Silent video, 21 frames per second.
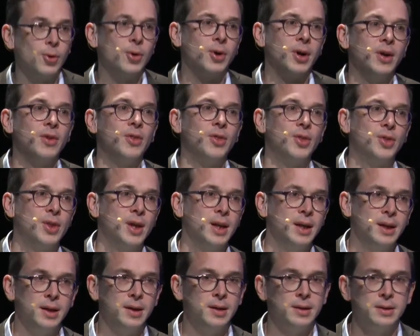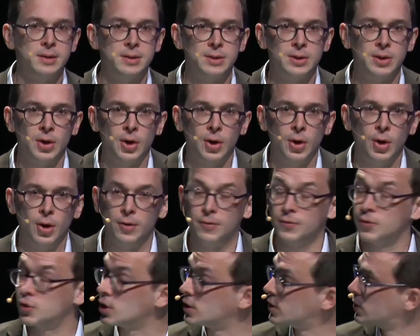a thinness of
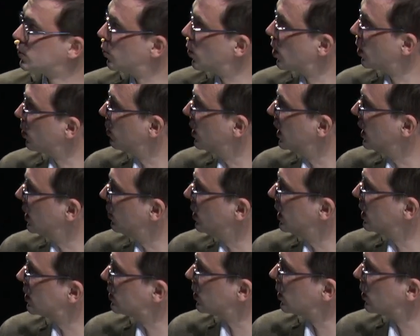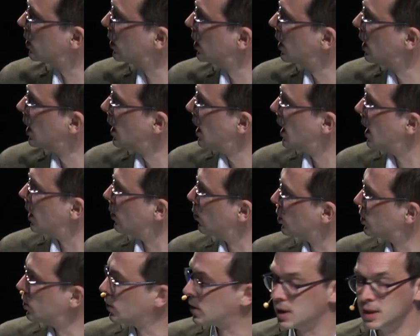just 1 millimeter. And what
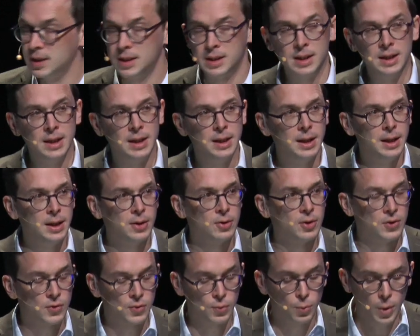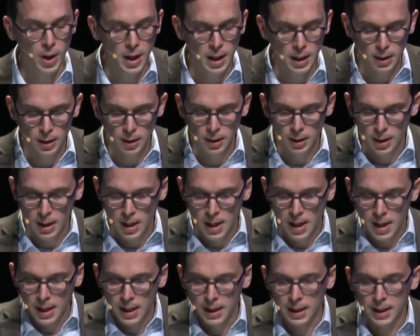you can see here as well
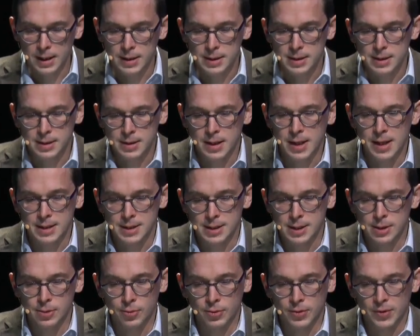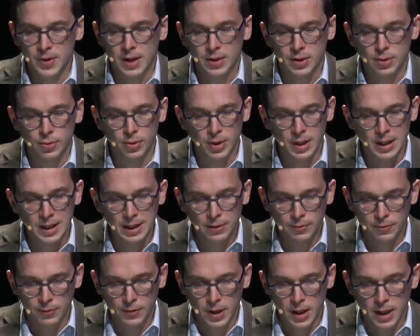is that the
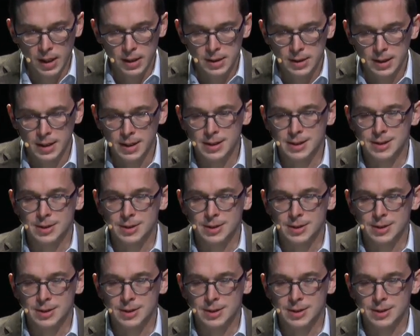relief cut is